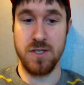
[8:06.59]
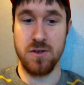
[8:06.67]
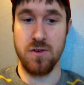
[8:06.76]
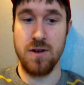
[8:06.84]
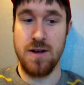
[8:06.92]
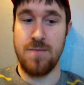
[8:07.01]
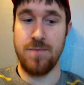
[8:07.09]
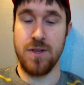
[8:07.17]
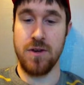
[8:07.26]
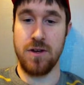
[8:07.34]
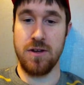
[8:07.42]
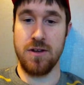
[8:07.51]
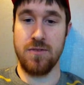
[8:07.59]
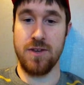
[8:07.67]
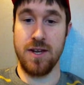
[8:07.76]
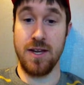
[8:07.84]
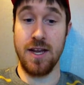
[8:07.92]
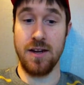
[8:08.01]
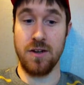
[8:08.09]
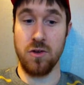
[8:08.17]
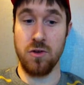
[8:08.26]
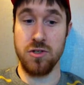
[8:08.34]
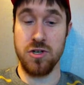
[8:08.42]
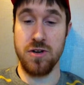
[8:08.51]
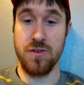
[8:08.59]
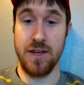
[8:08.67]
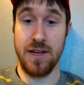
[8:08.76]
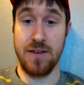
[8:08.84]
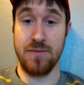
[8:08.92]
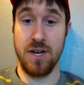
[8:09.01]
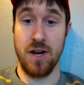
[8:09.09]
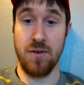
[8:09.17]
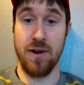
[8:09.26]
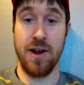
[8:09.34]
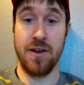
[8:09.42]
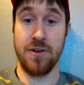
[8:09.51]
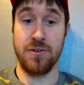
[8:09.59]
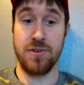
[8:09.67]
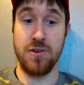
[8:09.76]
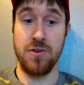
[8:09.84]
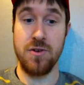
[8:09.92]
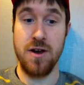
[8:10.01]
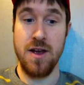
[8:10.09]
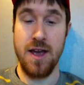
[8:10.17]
So if you can get a closer that can have an ERA under 2